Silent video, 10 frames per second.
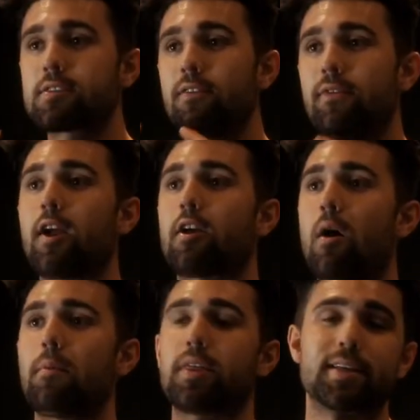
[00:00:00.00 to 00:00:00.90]
here's a very
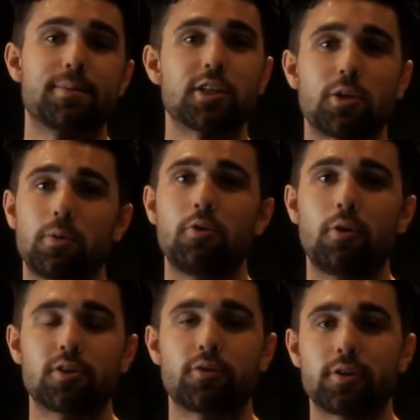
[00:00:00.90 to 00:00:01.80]
common thing, especially with New
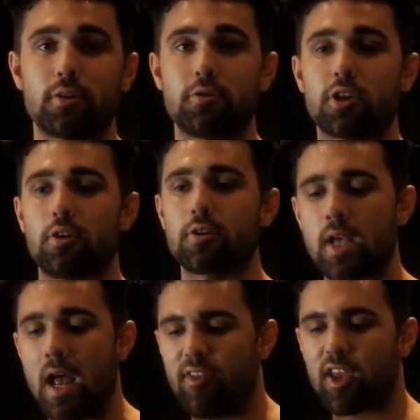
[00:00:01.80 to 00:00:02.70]
Year's resolutioners.
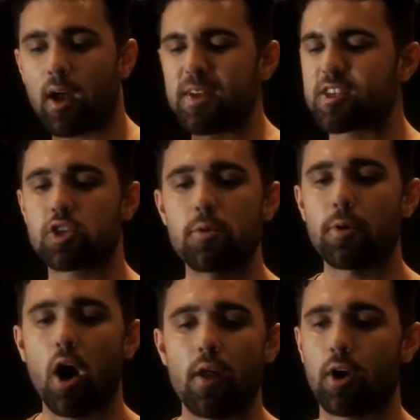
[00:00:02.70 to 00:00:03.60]
They come in
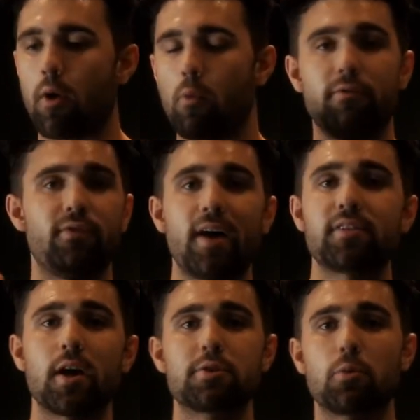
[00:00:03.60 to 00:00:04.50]
super hard, they go, well,
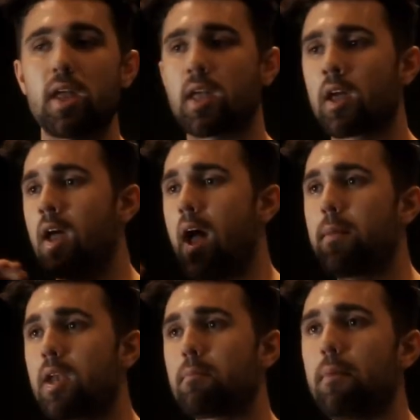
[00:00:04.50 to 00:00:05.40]
5 times a week,
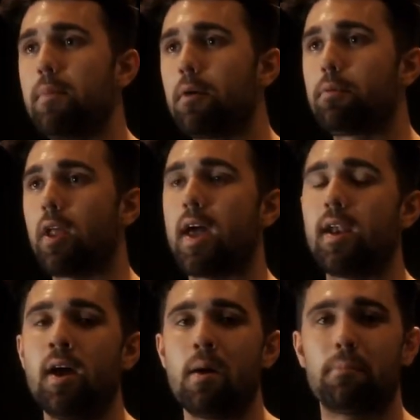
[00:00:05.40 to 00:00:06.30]
I'm eating my meal
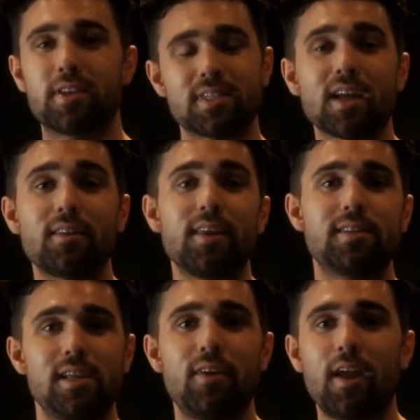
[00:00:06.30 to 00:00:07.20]
plan. But the second
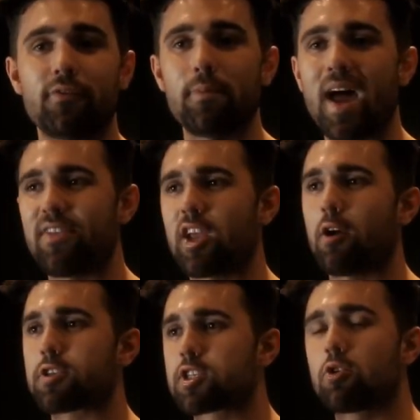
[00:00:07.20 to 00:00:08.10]
they deviate from that, they
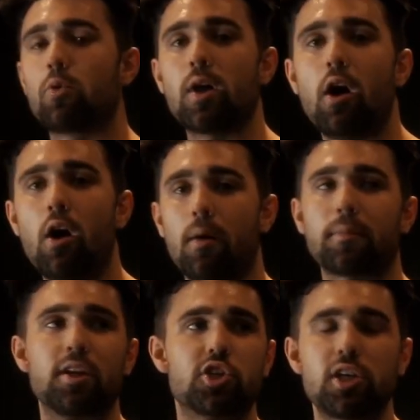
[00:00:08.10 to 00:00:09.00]
go, screw it all,
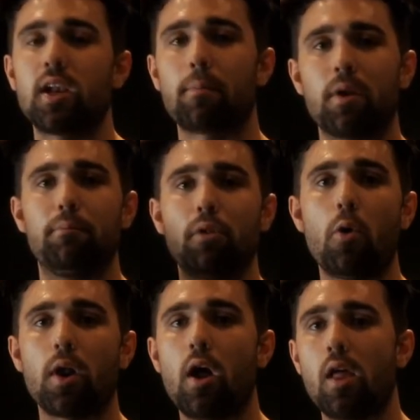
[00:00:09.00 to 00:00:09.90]
I'm gonna cheat, I'm gonna
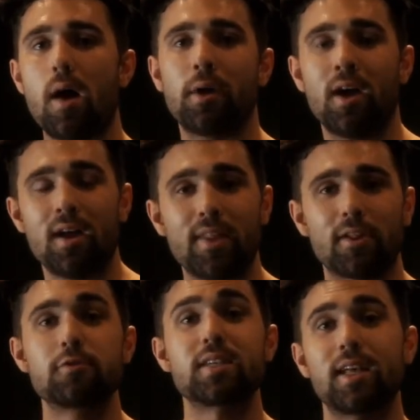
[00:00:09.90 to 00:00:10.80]
blow it all up, and
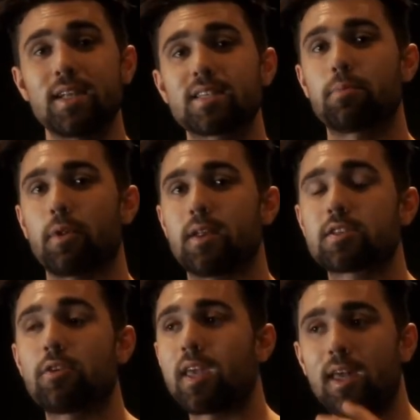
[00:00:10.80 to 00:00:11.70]
they lose that discipline.
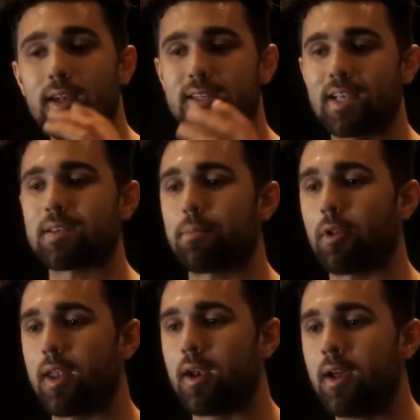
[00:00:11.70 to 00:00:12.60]
So the key to
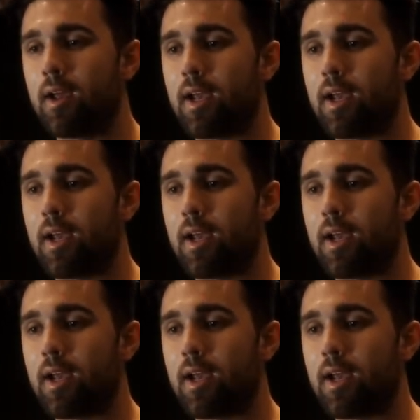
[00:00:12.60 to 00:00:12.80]
discipline